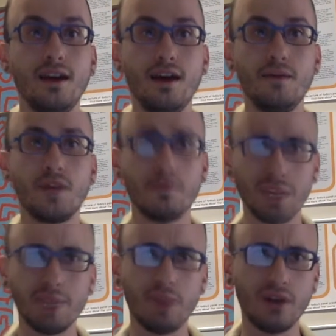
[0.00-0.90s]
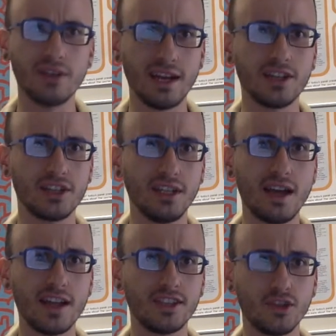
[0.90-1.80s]
The complete bar is actually
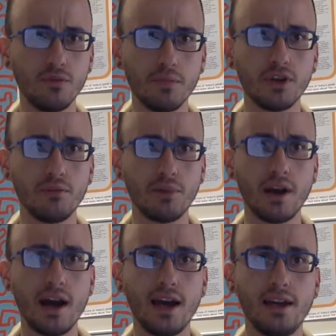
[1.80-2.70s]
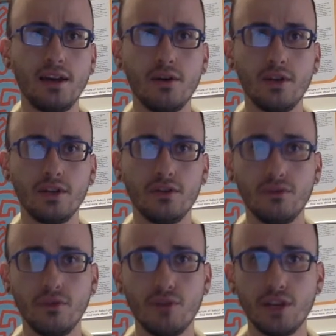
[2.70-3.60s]
not super duper high according to the
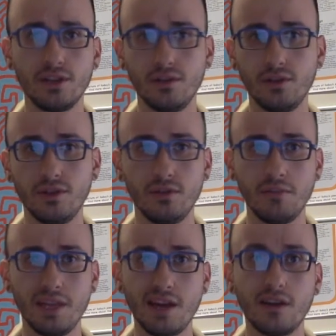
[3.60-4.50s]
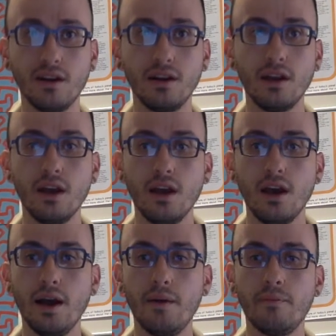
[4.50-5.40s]
rubric, so it shouldn't be that hard.
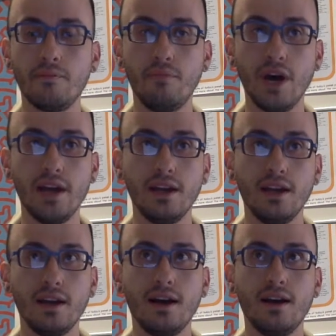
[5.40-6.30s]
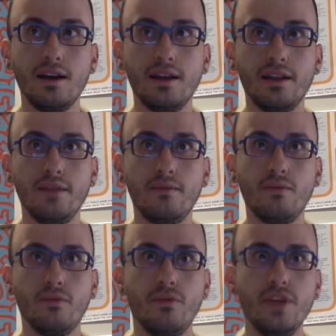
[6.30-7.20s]
But
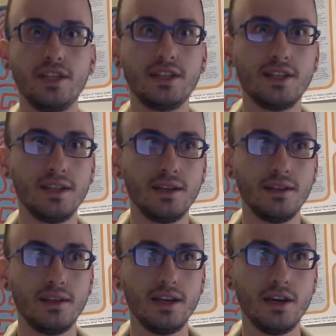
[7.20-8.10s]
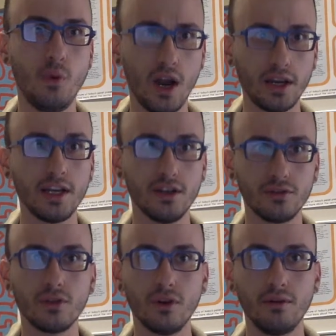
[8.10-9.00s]
this is the quality
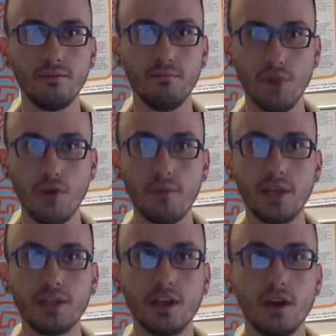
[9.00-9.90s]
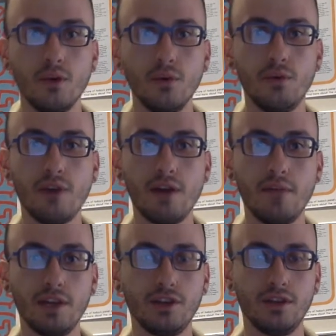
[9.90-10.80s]
control moment when we've got to
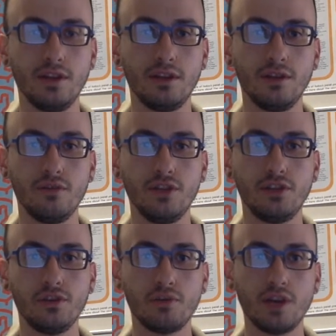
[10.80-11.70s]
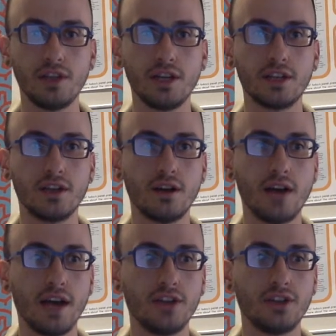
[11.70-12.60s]
make sure that the research projects are
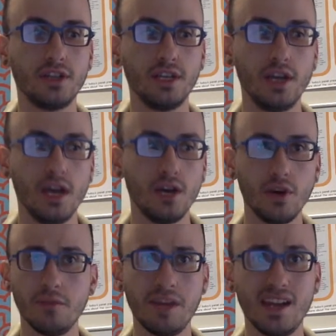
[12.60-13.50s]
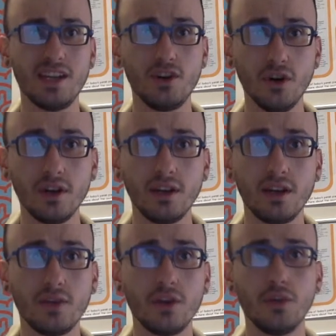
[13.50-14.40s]
actually going to be any good
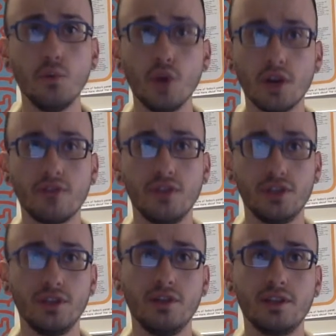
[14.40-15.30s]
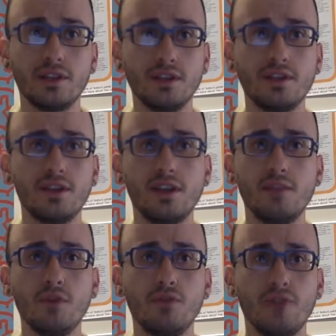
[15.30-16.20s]
and going to work for the students, because there's
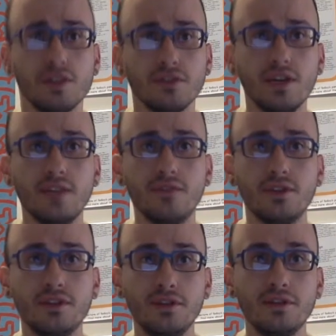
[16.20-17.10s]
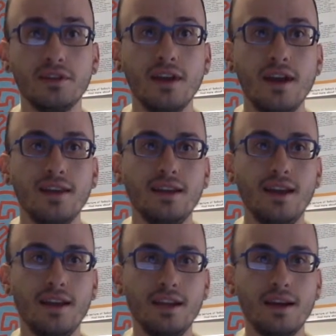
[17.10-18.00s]
nothing more frustrating for a student than
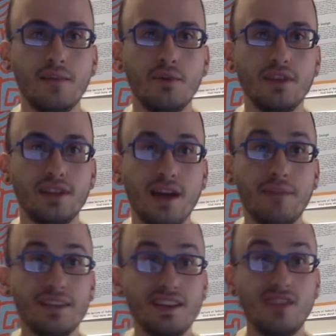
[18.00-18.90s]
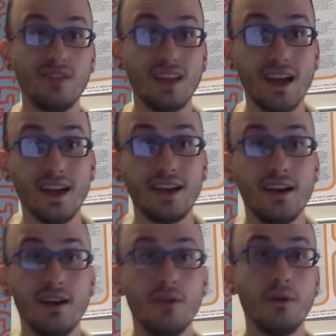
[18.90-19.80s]
ending up with a topic they don't like
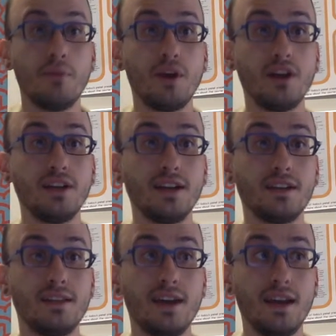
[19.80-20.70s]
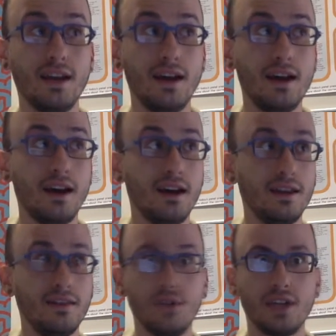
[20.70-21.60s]
or a project that
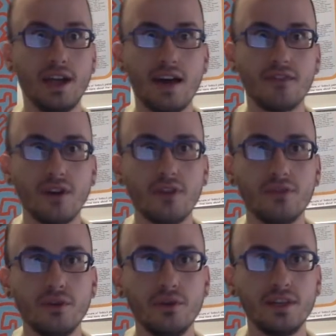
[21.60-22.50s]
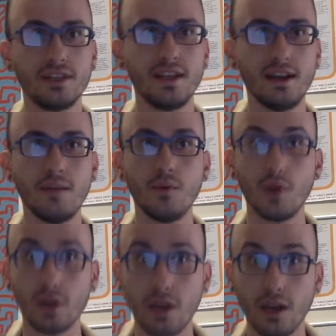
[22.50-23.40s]
they've only half thought through and doesn't end up
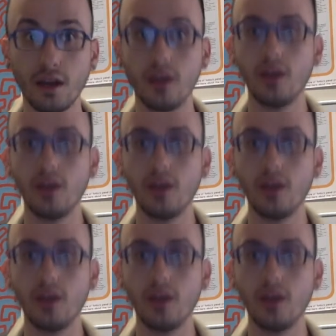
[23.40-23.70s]
working.